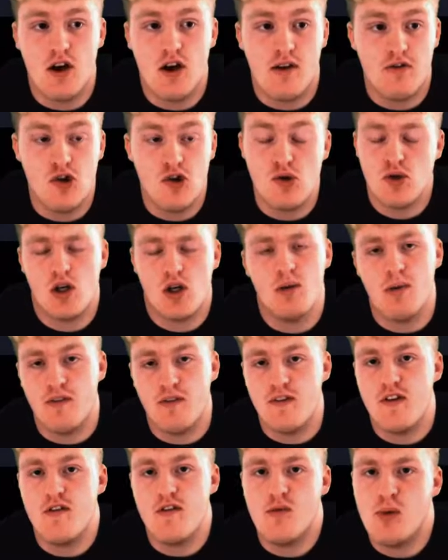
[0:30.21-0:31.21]
I've used all my
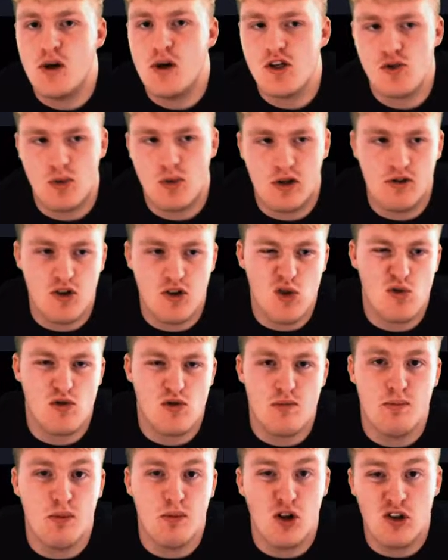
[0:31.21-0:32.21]
FIFA points. Well, used
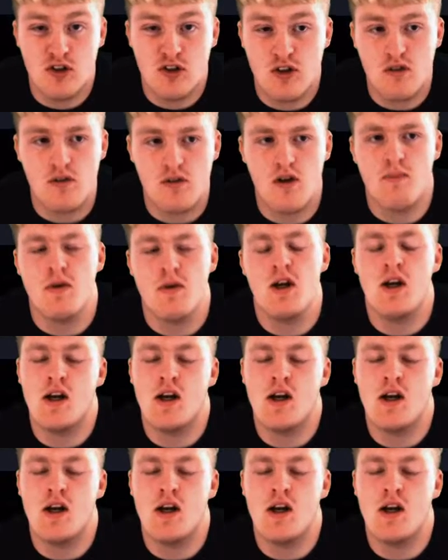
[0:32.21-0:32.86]
most of them.